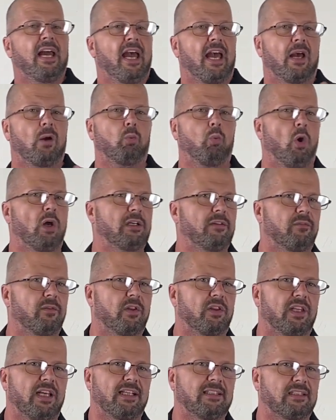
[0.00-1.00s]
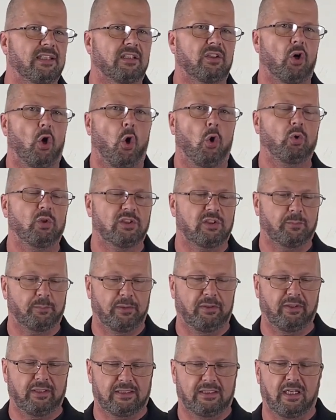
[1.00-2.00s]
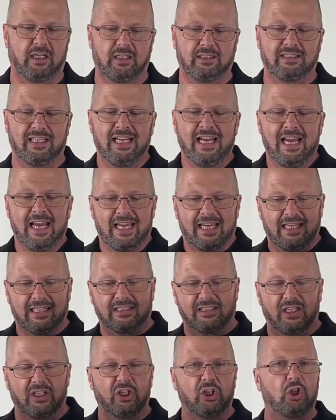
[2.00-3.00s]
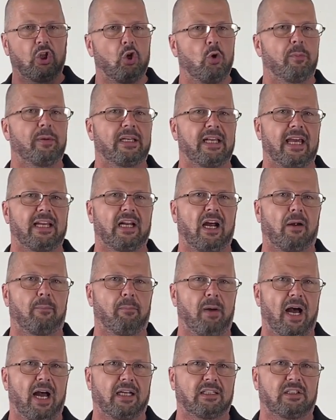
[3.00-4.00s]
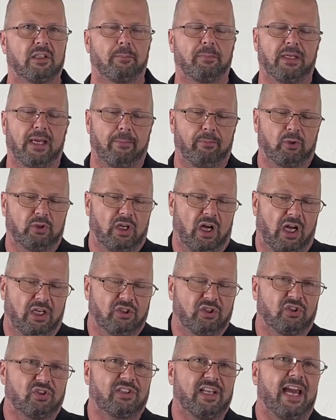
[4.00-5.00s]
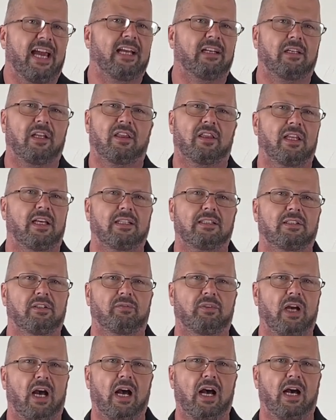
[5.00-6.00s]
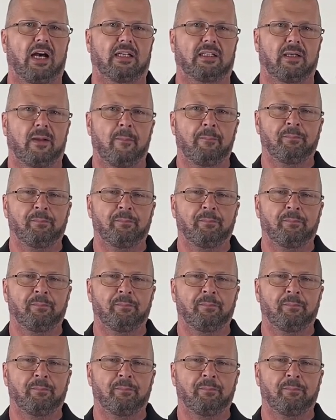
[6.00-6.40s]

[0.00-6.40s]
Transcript: And one of the things that the Holy Spirit does is illuminate our mind to be able to understand the things of God.